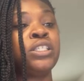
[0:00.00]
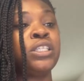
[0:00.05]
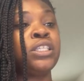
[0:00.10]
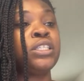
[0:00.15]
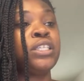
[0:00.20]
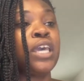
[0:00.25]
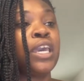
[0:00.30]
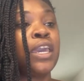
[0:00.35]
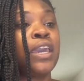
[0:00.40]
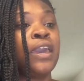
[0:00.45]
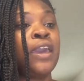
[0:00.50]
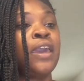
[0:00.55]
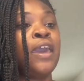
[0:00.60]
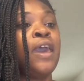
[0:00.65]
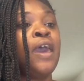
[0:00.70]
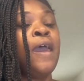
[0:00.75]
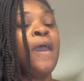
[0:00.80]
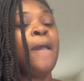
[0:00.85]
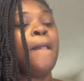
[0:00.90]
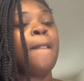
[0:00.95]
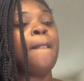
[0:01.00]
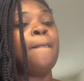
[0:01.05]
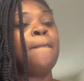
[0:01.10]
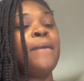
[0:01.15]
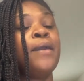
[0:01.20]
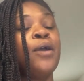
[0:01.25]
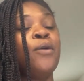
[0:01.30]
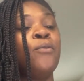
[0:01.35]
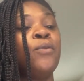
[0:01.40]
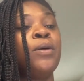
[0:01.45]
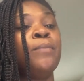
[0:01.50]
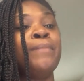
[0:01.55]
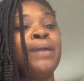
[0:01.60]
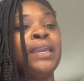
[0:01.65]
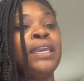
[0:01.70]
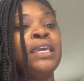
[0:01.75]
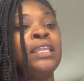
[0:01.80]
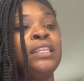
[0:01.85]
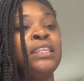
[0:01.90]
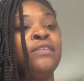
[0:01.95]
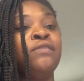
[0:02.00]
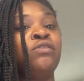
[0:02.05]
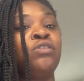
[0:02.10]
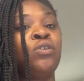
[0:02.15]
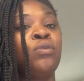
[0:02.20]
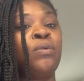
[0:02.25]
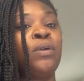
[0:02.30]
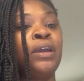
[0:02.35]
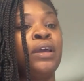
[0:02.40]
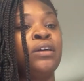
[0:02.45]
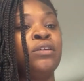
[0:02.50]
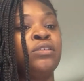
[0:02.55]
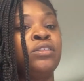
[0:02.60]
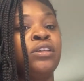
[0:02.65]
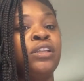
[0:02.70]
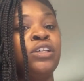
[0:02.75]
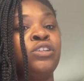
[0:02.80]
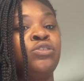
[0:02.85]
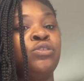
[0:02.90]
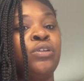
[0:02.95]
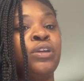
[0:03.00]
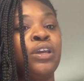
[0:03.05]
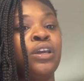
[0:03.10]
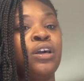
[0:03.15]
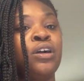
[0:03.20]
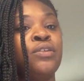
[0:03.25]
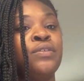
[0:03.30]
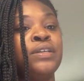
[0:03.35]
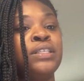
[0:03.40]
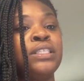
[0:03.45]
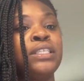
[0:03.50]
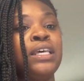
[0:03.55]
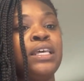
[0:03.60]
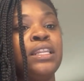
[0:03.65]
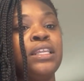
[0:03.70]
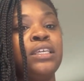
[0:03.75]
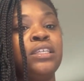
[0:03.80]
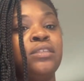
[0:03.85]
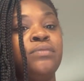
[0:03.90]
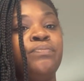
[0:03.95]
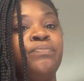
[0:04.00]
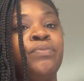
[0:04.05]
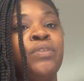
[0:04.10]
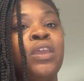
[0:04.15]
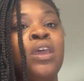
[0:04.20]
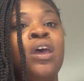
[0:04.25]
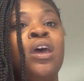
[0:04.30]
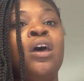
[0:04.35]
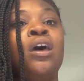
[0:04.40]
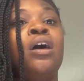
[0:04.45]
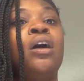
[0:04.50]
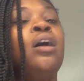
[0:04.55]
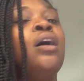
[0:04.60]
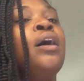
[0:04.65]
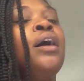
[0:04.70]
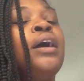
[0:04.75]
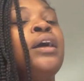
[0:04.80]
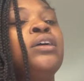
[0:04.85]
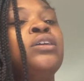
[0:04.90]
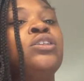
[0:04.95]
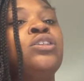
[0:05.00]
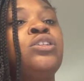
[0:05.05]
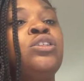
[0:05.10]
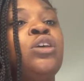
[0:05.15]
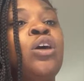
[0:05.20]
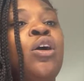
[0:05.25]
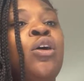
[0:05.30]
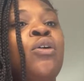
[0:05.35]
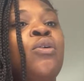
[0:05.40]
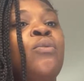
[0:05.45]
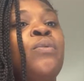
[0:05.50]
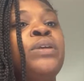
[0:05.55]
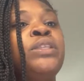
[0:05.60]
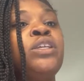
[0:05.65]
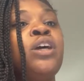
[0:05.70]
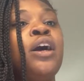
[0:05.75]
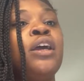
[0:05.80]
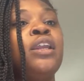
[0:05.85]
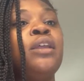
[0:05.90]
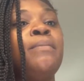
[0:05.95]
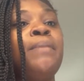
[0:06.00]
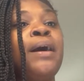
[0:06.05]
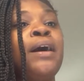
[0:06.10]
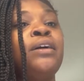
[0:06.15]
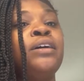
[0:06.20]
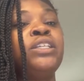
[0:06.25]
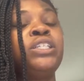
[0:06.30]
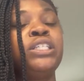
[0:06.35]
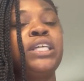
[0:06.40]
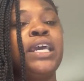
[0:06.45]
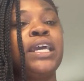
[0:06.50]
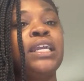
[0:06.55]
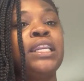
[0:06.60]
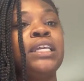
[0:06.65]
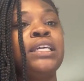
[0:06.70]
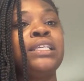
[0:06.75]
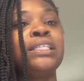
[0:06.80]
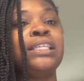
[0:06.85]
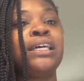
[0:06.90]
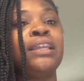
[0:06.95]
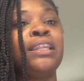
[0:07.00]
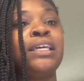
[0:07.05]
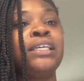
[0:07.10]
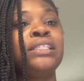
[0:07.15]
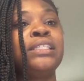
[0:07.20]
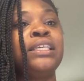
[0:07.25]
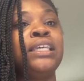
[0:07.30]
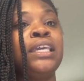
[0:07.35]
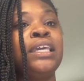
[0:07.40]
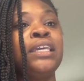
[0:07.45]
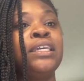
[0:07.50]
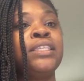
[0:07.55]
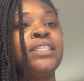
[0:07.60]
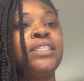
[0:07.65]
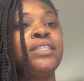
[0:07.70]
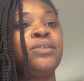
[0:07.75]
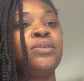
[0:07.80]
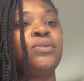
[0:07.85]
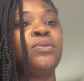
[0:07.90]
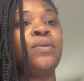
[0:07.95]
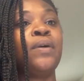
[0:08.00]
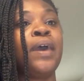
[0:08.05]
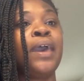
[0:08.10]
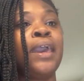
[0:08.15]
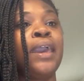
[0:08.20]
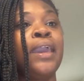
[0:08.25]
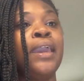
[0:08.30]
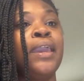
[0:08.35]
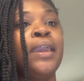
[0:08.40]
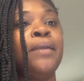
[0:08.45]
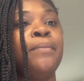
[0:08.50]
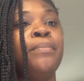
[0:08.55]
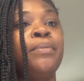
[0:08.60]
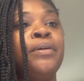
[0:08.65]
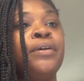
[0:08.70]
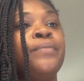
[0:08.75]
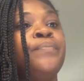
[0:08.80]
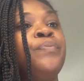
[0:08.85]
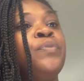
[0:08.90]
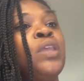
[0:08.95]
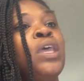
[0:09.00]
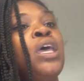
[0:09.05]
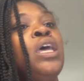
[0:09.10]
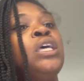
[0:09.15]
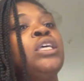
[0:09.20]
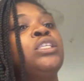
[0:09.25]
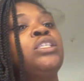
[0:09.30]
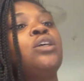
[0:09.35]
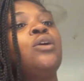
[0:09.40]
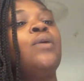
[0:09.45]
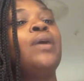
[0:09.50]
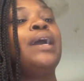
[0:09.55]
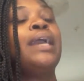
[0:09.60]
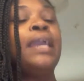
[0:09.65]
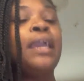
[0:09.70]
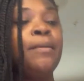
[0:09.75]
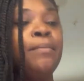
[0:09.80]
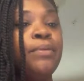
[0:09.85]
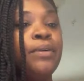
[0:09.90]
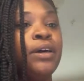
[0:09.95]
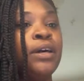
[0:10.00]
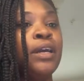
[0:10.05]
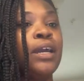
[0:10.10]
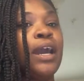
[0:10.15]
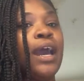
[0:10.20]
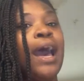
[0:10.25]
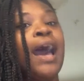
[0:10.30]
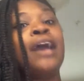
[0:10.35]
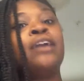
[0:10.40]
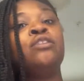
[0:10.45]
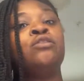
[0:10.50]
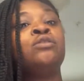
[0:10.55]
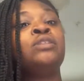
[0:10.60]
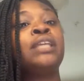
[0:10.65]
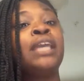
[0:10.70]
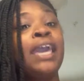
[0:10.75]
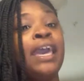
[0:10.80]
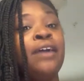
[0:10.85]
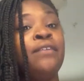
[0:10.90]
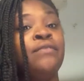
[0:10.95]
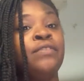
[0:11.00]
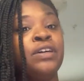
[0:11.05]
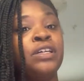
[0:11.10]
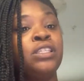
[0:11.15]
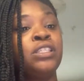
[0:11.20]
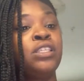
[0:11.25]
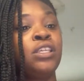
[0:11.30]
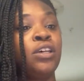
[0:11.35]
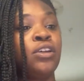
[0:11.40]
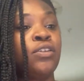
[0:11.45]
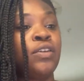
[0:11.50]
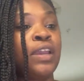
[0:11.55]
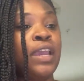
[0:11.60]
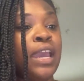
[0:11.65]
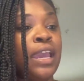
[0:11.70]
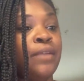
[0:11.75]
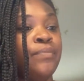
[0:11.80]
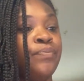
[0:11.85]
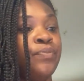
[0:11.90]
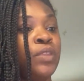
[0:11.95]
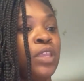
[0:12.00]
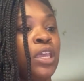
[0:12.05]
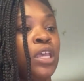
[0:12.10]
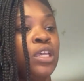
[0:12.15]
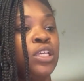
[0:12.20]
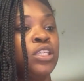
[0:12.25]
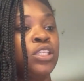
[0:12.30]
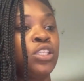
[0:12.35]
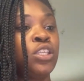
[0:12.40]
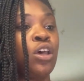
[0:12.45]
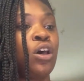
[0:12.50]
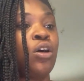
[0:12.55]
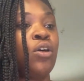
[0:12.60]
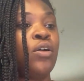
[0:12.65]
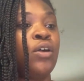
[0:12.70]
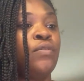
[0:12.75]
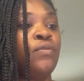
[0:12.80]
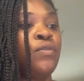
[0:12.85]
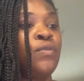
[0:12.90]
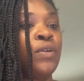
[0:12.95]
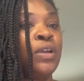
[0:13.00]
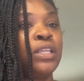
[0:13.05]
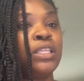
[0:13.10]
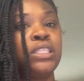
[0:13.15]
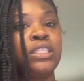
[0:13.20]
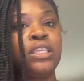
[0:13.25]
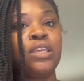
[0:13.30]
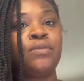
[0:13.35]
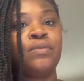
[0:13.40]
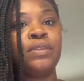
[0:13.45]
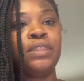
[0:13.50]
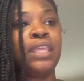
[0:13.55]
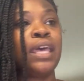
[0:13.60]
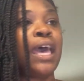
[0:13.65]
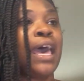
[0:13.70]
a second, and then we'll make it live somewhere else so that you can go and sell it. All right, so we talked about a checklist. Now let's get into a ebook. So an ebook, I use Canva to create. So if you want to see what the